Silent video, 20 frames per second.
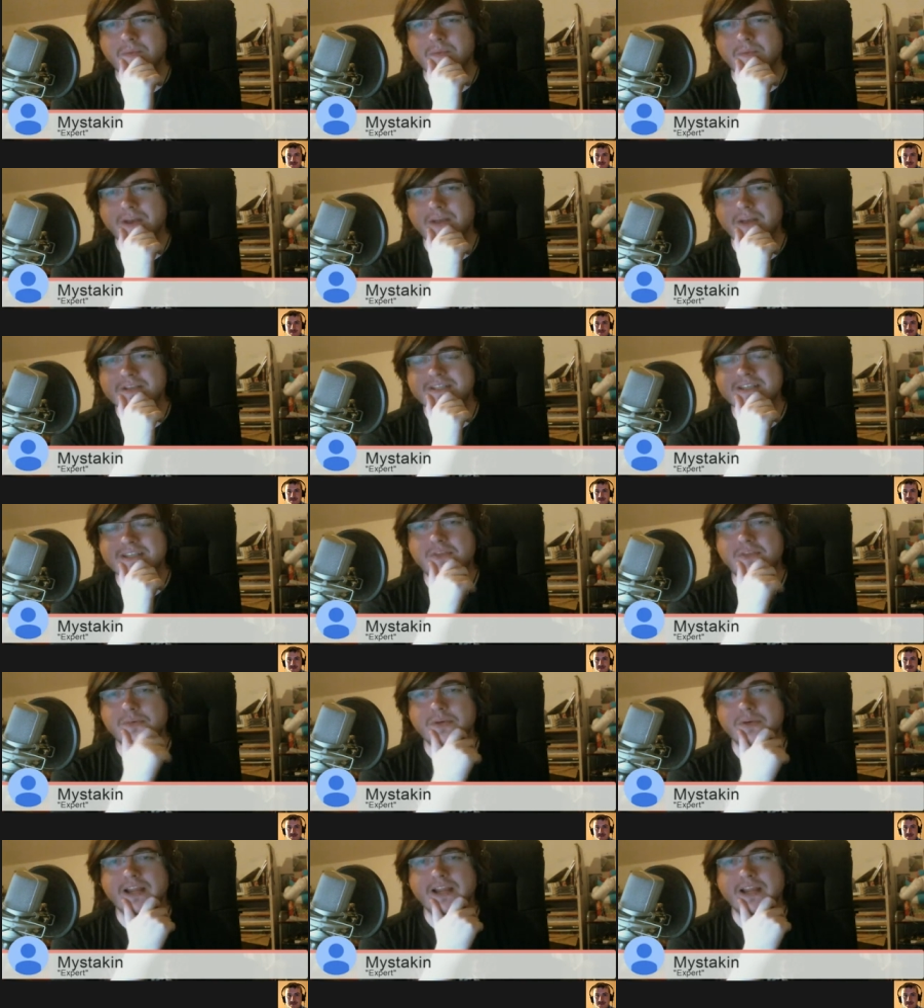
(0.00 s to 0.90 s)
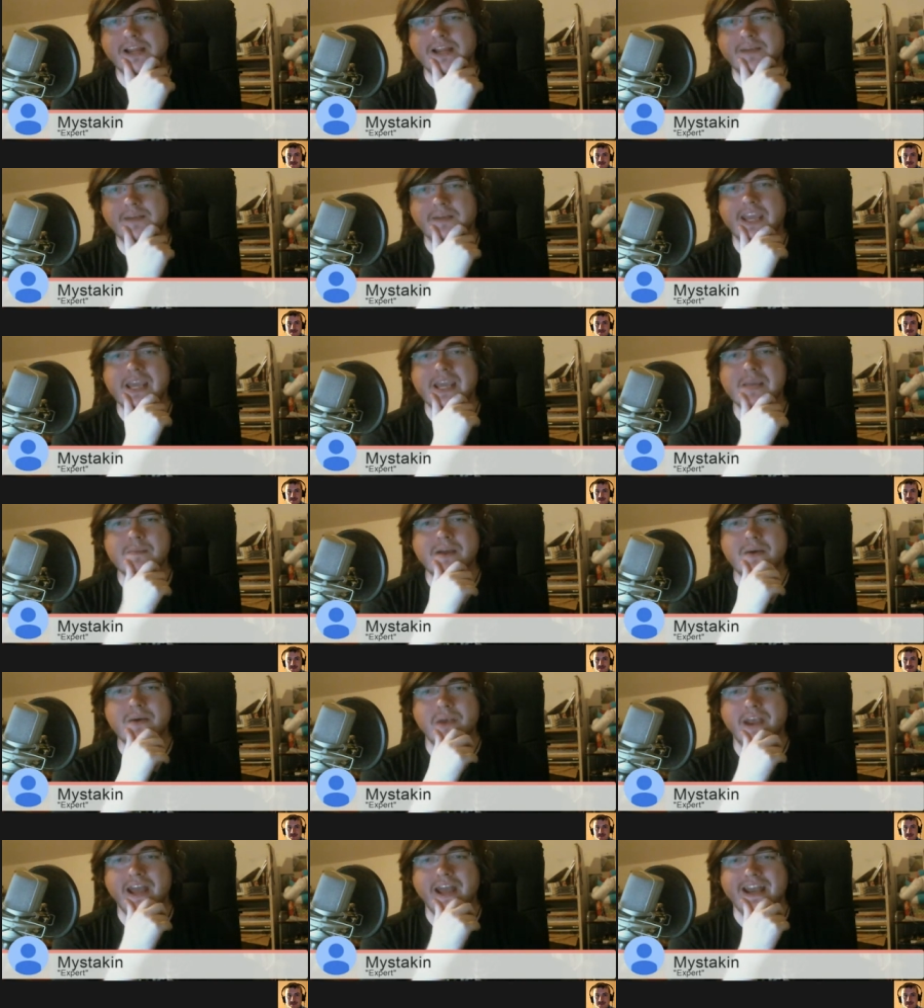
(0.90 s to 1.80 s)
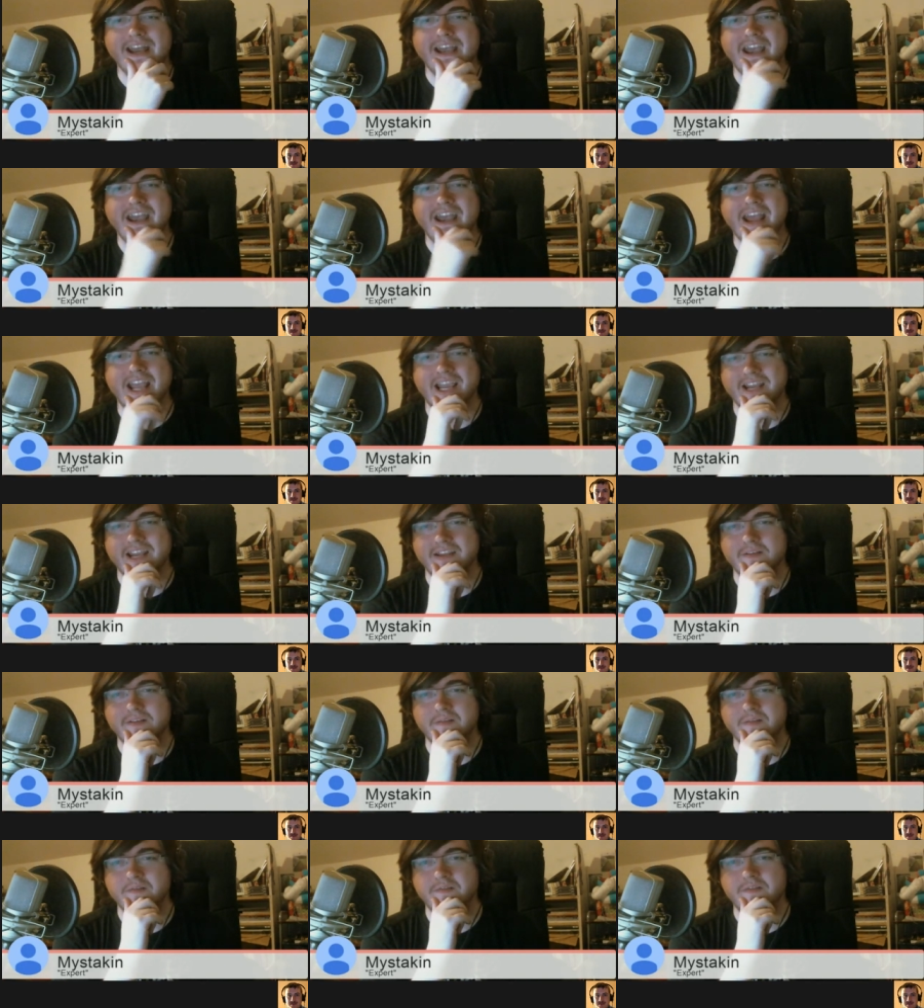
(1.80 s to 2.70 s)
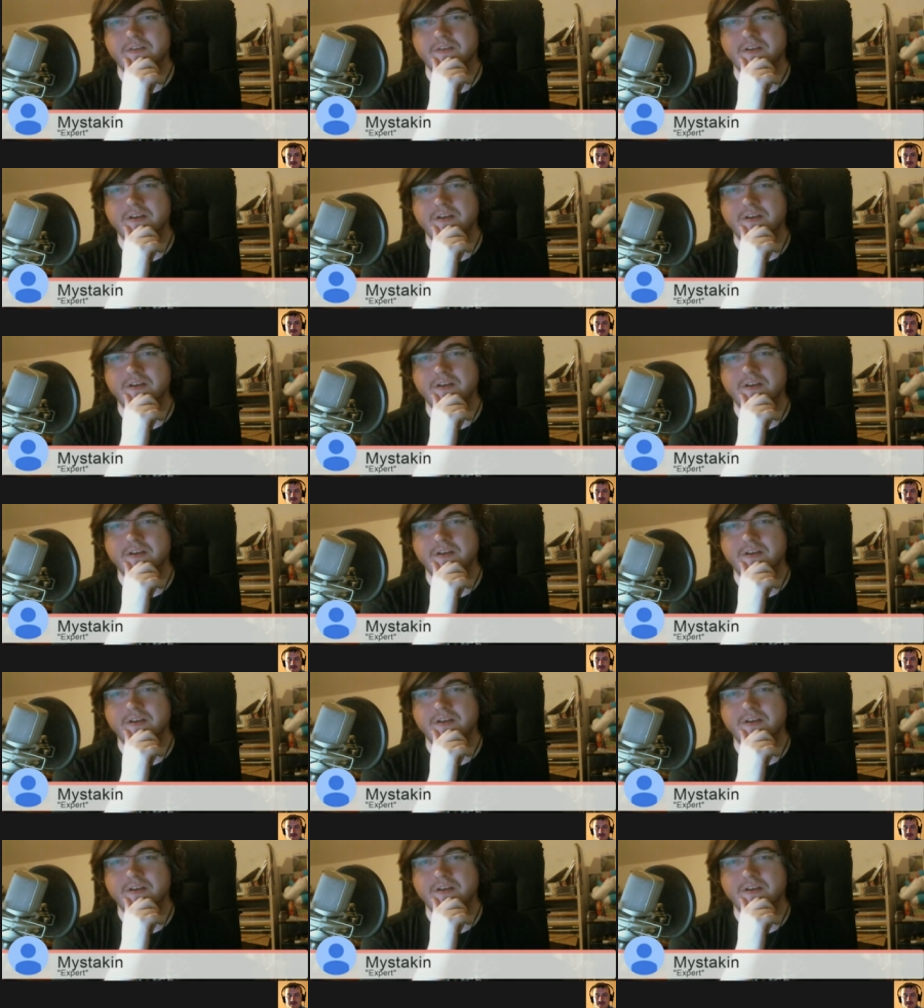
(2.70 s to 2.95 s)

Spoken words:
I went to E3, I came out net negative.